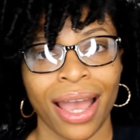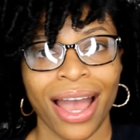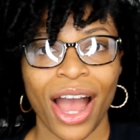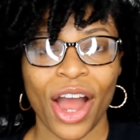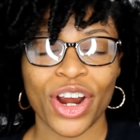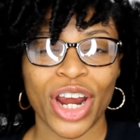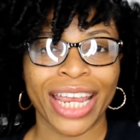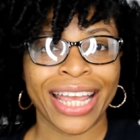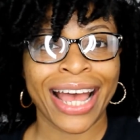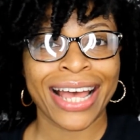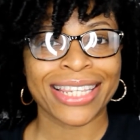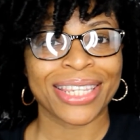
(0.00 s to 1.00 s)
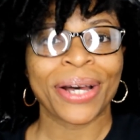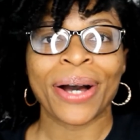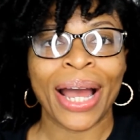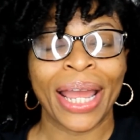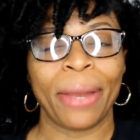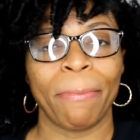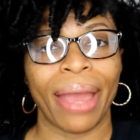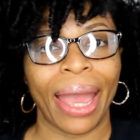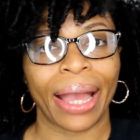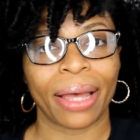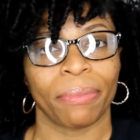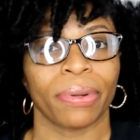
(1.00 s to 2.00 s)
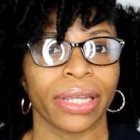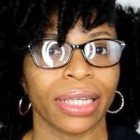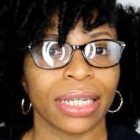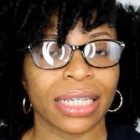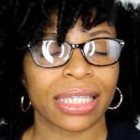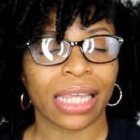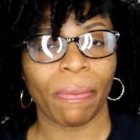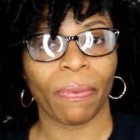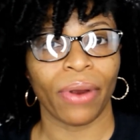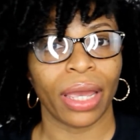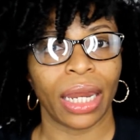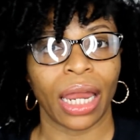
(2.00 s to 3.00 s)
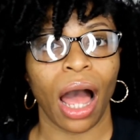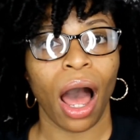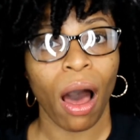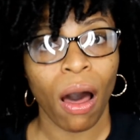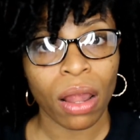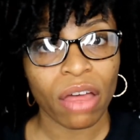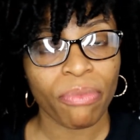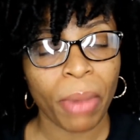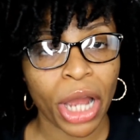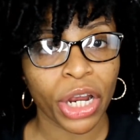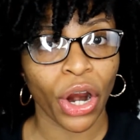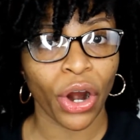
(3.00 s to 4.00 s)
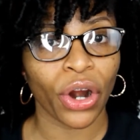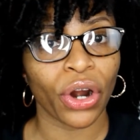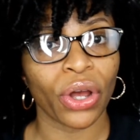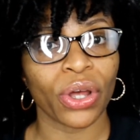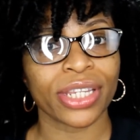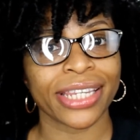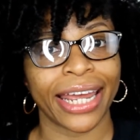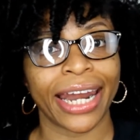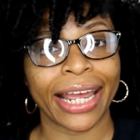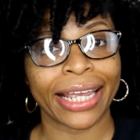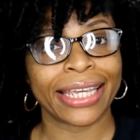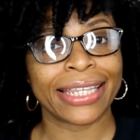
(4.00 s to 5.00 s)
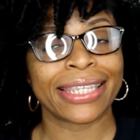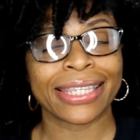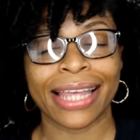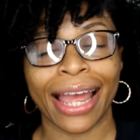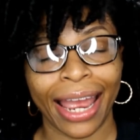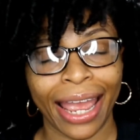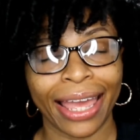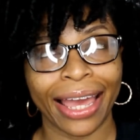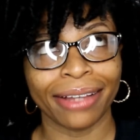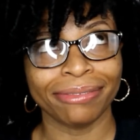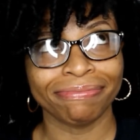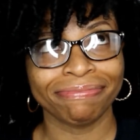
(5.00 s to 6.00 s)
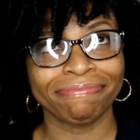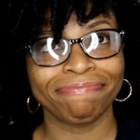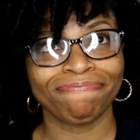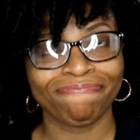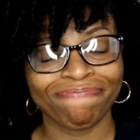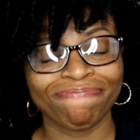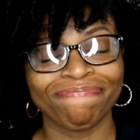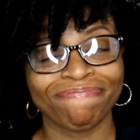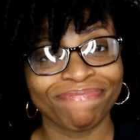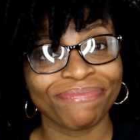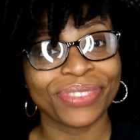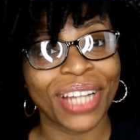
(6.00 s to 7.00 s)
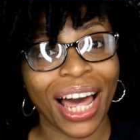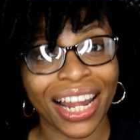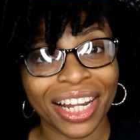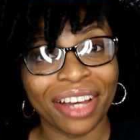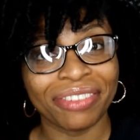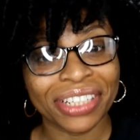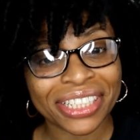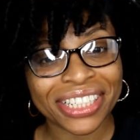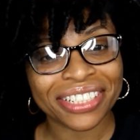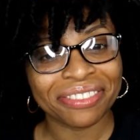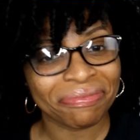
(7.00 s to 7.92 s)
Alright guys, so I am back completely separating all of my curls, and I can say I love it.